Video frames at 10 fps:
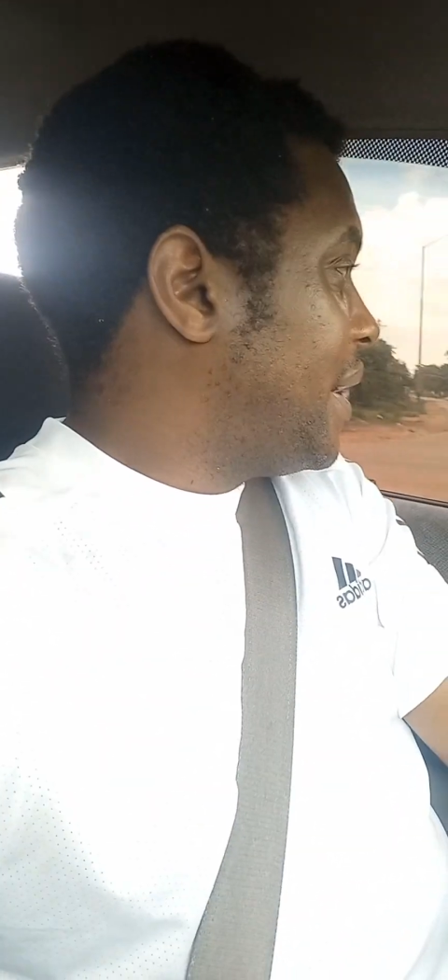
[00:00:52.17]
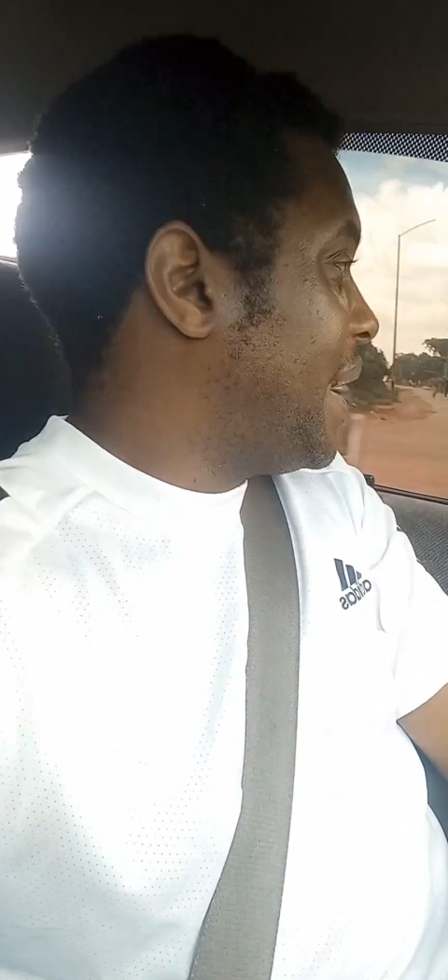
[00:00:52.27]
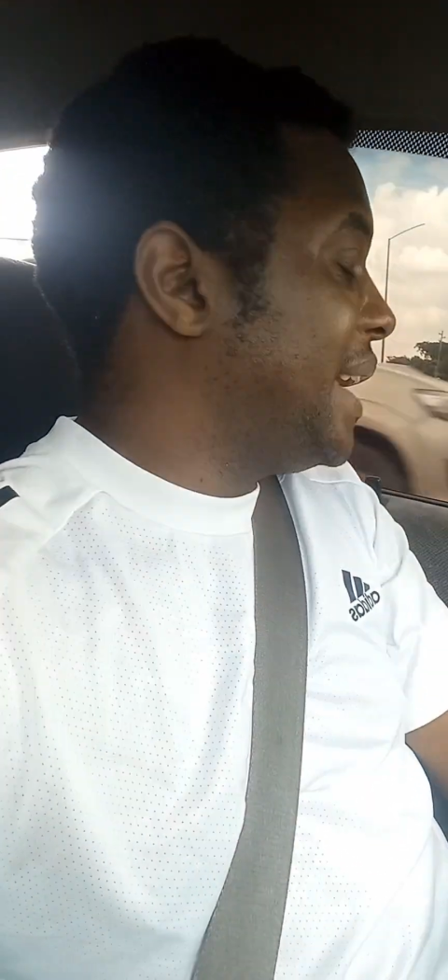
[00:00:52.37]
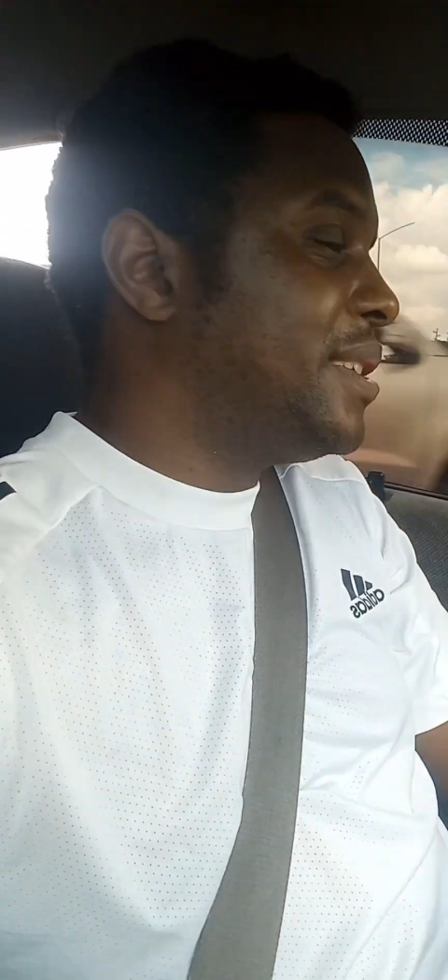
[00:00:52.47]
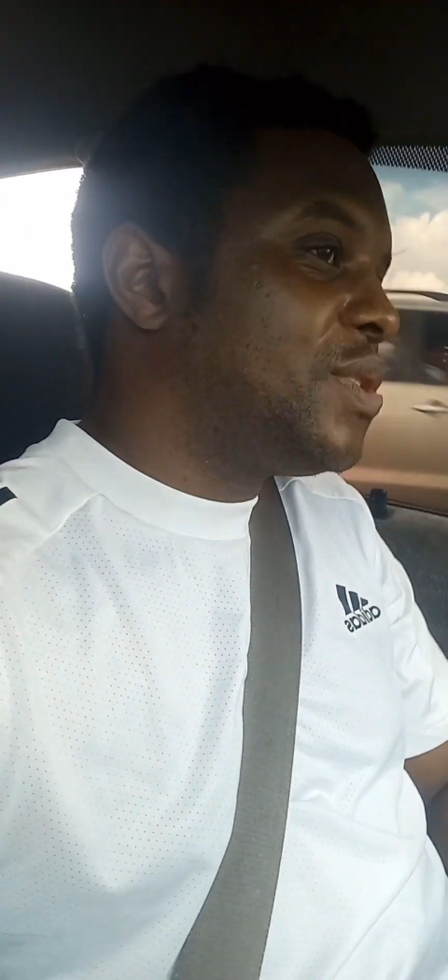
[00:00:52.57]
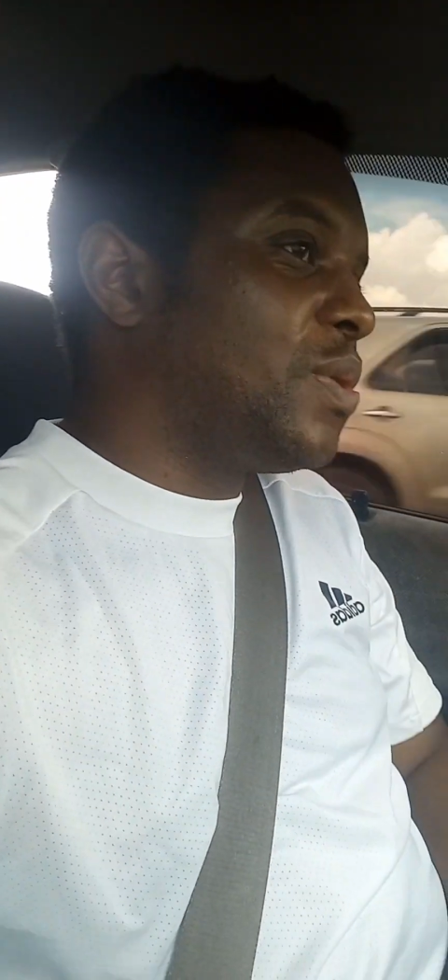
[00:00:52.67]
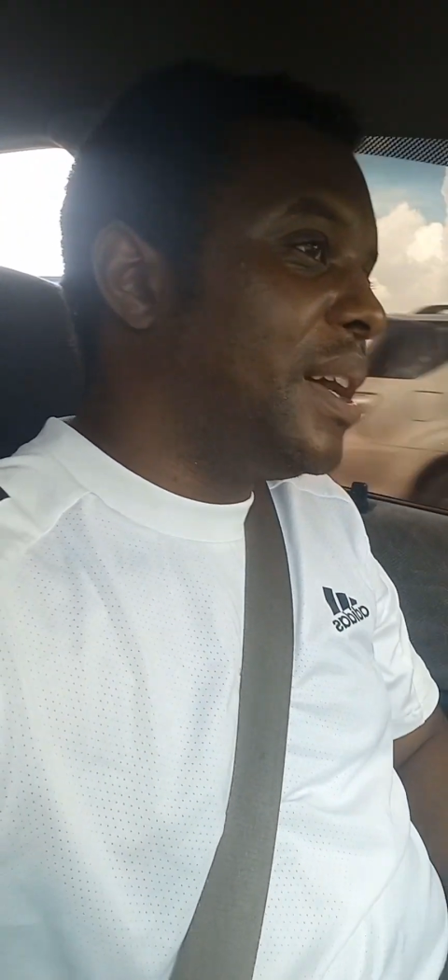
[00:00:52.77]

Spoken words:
$90 to